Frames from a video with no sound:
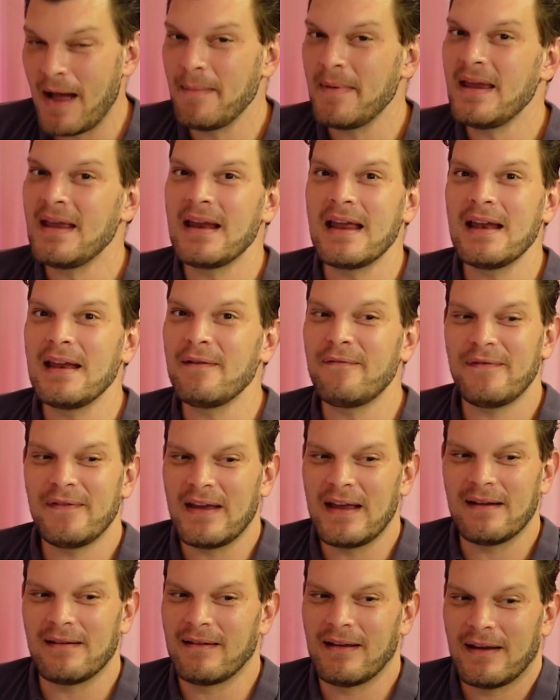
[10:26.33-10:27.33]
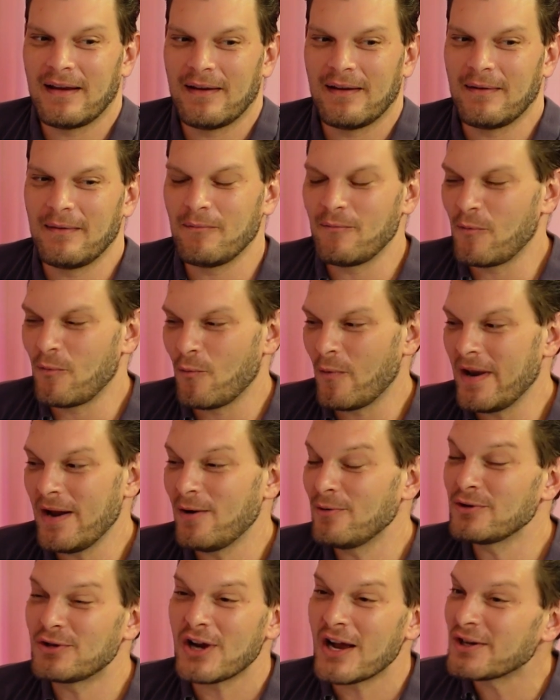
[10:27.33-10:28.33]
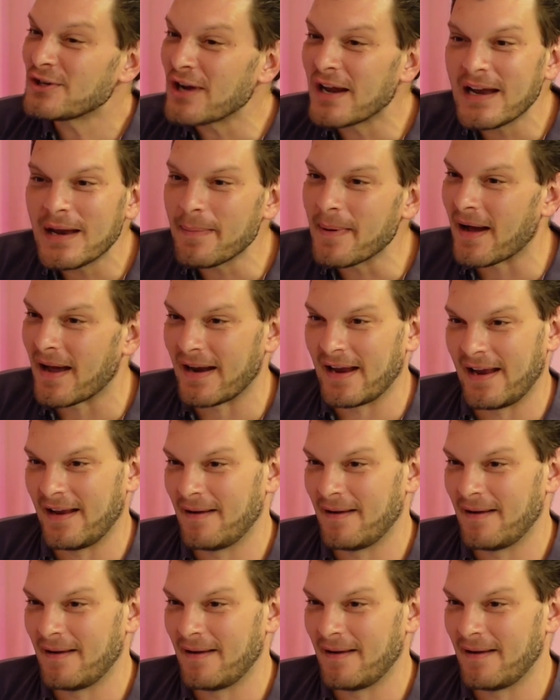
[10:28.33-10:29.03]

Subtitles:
I mean, and if we don't judge anybody.